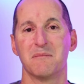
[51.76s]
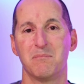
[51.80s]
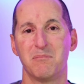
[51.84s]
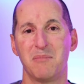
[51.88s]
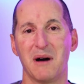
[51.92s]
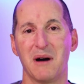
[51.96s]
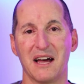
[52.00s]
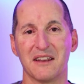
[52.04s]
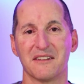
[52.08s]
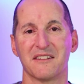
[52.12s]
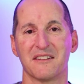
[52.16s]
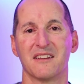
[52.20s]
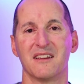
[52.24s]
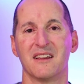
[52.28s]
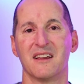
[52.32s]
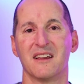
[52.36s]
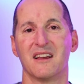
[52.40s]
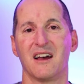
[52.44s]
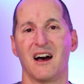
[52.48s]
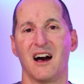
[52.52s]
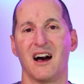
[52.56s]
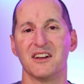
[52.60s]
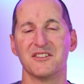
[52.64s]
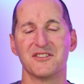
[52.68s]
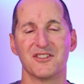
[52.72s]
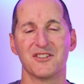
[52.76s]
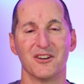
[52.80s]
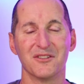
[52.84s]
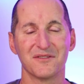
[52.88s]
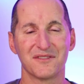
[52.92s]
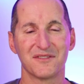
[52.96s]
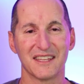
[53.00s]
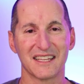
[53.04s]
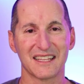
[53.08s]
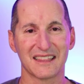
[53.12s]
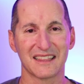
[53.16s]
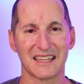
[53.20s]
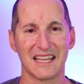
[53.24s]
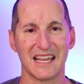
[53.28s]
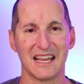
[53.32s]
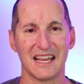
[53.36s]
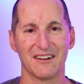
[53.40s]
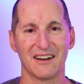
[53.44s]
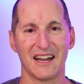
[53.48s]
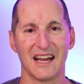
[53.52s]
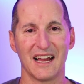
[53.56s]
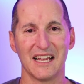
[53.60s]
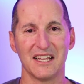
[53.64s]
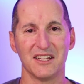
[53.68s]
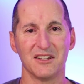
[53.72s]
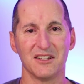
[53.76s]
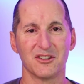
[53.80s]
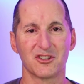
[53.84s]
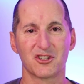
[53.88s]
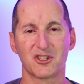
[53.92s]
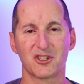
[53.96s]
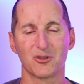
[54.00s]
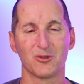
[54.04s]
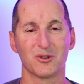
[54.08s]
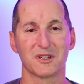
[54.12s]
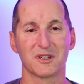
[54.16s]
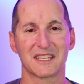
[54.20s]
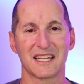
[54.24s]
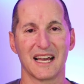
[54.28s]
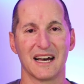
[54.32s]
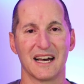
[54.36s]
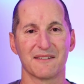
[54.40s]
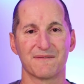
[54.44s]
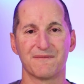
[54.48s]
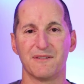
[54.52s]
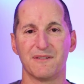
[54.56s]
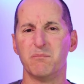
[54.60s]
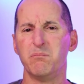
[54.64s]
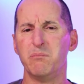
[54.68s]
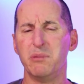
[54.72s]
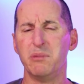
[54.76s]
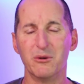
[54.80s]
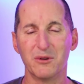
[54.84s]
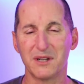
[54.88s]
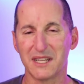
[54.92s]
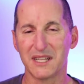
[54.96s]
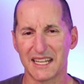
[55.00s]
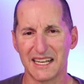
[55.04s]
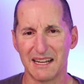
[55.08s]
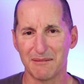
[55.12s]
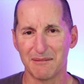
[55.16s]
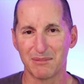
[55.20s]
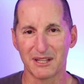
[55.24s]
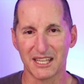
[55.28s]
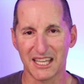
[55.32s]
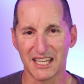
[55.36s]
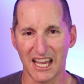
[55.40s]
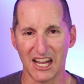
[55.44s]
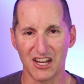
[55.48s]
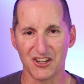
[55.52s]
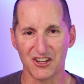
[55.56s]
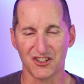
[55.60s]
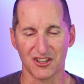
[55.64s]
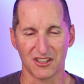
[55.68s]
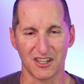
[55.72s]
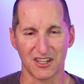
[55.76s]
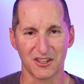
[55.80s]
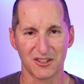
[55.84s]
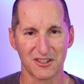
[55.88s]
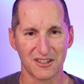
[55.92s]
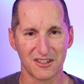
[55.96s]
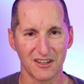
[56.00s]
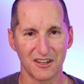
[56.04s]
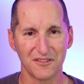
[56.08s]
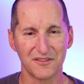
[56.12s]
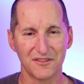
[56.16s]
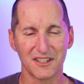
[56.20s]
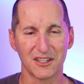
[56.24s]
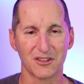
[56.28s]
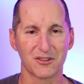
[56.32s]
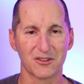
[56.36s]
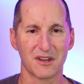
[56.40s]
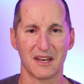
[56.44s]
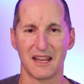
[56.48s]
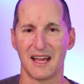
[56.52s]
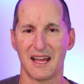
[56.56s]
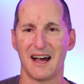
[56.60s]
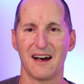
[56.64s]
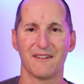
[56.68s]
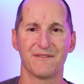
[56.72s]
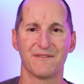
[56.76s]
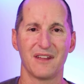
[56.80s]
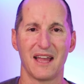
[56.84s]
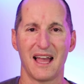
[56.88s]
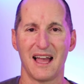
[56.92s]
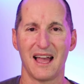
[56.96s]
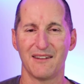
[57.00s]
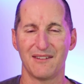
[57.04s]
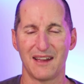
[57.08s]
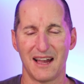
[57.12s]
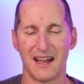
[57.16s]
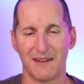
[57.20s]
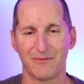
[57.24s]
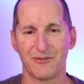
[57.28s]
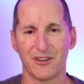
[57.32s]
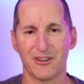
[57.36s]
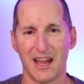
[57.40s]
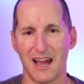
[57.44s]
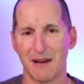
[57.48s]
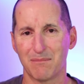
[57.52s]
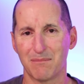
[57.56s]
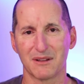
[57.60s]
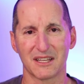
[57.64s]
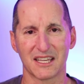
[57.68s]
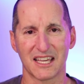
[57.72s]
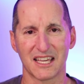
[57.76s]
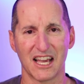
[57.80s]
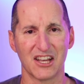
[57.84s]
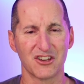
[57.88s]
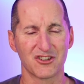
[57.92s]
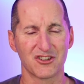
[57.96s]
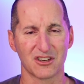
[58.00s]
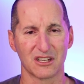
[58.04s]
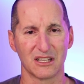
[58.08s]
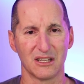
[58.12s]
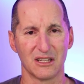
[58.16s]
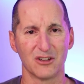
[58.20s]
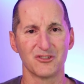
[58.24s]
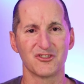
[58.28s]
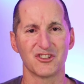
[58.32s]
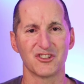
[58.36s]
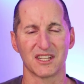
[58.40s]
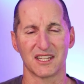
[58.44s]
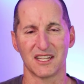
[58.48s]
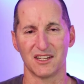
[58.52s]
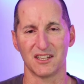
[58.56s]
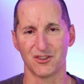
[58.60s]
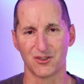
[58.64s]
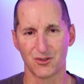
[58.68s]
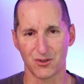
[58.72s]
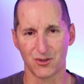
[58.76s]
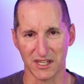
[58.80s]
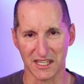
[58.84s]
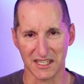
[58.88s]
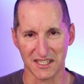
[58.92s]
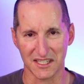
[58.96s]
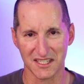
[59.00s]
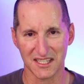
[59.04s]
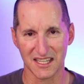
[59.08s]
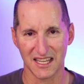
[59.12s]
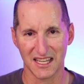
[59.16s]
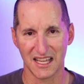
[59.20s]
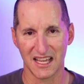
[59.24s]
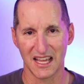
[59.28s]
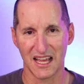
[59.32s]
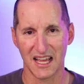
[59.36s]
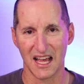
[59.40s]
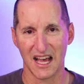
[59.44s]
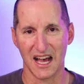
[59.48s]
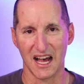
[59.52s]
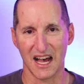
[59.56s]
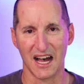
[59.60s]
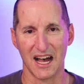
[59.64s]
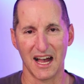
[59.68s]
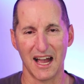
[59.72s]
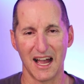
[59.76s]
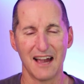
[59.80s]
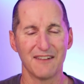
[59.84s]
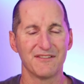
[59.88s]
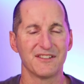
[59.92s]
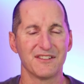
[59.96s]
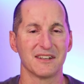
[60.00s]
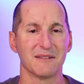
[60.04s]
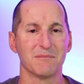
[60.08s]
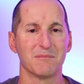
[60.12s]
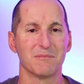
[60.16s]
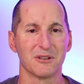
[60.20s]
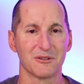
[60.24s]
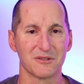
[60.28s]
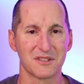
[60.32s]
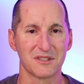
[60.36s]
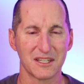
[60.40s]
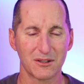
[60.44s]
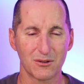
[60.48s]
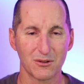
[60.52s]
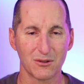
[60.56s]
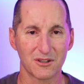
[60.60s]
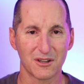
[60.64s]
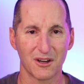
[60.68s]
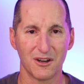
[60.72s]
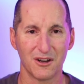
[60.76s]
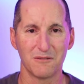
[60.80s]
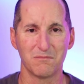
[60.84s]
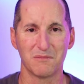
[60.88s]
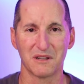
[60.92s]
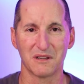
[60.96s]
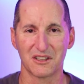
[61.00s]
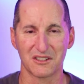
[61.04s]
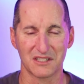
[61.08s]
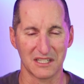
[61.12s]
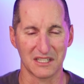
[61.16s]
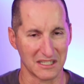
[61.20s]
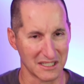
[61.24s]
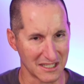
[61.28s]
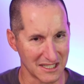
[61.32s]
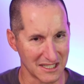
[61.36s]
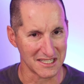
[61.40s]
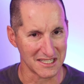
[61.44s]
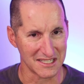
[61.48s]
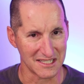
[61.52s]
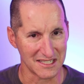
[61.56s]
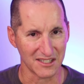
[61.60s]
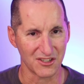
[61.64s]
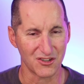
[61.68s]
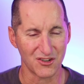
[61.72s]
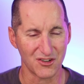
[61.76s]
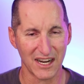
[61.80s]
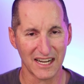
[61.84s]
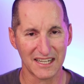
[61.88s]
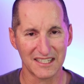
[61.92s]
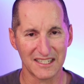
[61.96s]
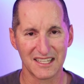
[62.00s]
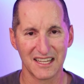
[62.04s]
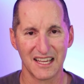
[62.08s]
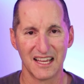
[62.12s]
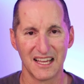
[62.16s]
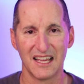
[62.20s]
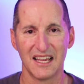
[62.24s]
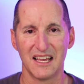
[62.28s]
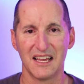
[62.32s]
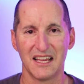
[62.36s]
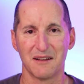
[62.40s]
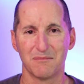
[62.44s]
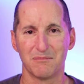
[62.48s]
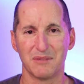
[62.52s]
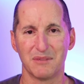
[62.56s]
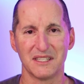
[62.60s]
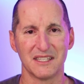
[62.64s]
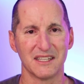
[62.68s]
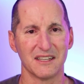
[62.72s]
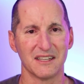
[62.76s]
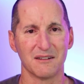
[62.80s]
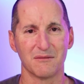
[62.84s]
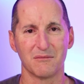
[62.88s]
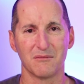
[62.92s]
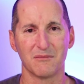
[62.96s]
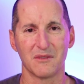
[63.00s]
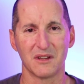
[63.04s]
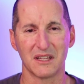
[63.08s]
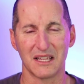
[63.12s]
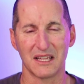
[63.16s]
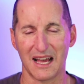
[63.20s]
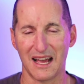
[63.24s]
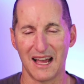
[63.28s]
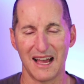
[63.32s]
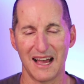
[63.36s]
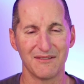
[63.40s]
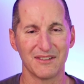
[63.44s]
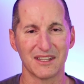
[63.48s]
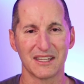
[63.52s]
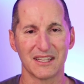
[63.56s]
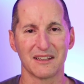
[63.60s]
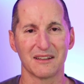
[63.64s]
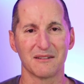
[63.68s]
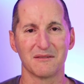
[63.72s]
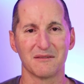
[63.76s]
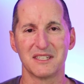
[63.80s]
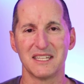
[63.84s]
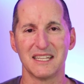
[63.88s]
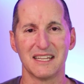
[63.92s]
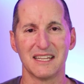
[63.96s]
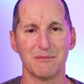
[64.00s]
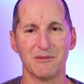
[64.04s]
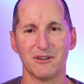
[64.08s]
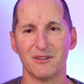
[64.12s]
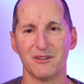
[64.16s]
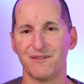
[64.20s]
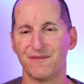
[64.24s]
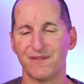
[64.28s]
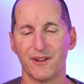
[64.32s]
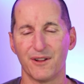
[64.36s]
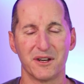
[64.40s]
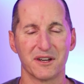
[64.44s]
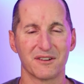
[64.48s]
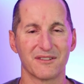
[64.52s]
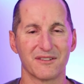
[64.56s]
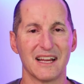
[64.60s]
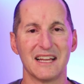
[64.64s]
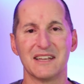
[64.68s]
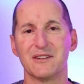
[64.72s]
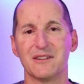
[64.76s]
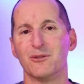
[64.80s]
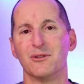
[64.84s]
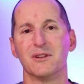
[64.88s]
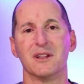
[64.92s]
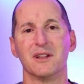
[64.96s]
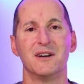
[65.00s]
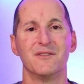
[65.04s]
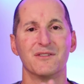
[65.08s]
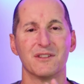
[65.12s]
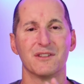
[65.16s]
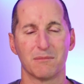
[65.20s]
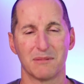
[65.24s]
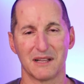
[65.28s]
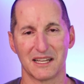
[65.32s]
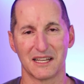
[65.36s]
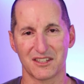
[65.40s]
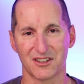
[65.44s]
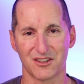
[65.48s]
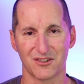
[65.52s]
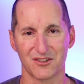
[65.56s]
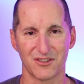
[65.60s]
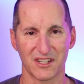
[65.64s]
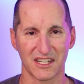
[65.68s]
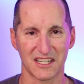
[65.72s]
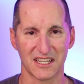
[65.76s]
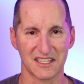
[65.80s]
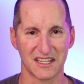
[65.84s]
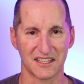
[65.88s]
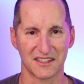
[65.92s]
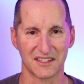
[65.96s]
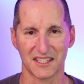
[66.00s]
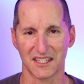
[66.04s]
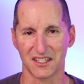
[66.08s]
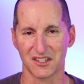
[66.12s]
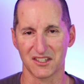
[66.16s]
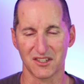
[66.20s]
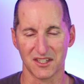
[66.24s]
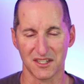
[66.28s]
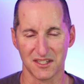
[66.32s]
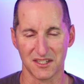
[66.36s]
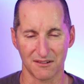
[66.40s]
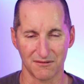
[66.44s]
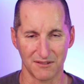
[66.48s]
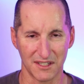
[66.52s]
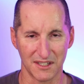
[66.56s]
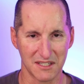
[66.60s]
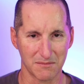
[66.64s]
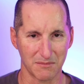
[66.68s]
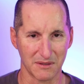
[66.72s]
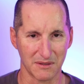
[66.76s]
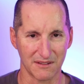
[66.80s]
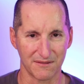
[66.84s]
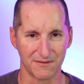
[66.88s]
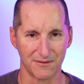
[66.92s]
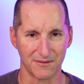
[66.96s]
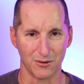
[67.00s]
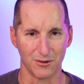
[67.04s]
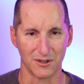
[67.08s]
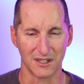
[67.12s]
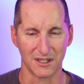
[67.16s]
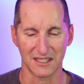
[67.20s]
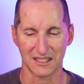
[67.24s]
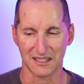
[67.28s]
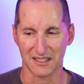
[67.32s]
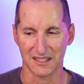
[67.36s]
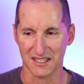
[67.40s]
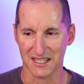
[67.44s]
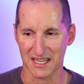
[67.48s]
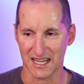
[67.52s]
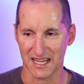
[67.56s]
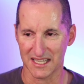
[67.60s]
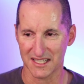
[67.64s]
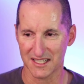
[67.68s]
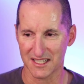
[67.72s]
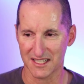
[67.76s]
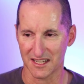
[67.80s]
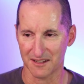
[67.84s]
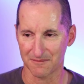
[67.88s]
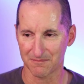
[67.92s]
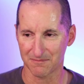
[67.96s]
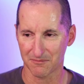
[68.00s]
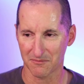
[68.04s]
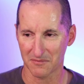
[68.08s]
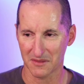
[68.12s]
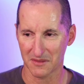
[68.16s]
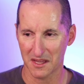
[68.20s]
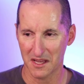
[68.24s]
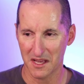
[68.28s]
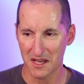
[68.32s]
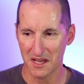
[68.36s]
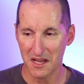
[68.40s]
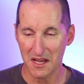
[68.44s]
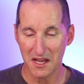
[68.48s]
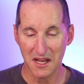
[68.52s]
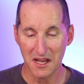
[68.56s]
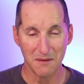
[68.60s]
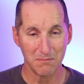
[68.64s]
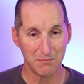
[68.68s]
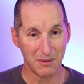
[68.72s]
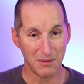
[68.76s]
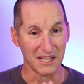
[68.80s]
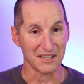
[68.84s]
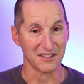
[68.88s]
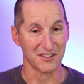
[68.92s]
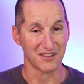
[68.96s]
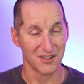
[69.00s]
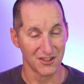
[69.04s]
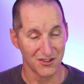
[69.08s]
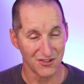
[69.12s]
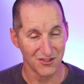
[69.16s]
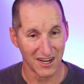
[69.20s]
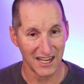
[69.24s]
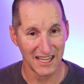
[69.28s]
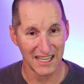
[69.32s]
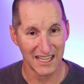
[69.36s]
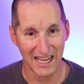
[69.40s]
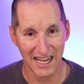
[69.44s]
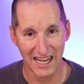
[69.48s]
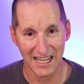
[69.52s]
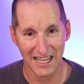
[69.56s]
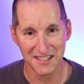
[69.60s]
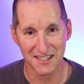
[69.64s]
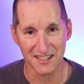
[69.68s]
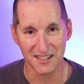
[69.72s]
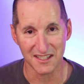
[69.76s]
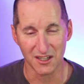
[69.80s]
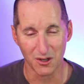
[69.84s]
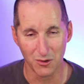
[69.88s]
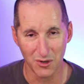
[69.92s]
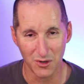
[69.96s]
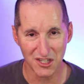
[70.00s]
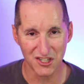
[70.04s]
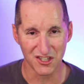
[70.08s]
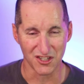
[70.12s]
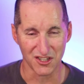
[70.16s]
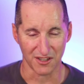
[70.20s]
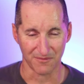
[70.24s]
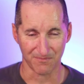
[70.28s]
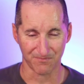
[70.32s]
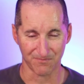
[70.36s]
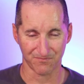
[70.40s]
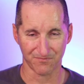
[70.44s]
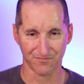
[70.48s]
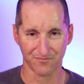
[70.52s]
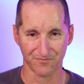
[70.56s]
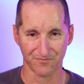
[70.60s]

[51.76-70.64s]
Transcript: but I don't think they're a shortcut for building an application. I just don't think you should have half your application logic in triggers. Have that in PL SQL code because then easily tracked. But yeah, having DML floating around all over the place in triggers, I think is just a recipe for disaster. But to try and answer the question,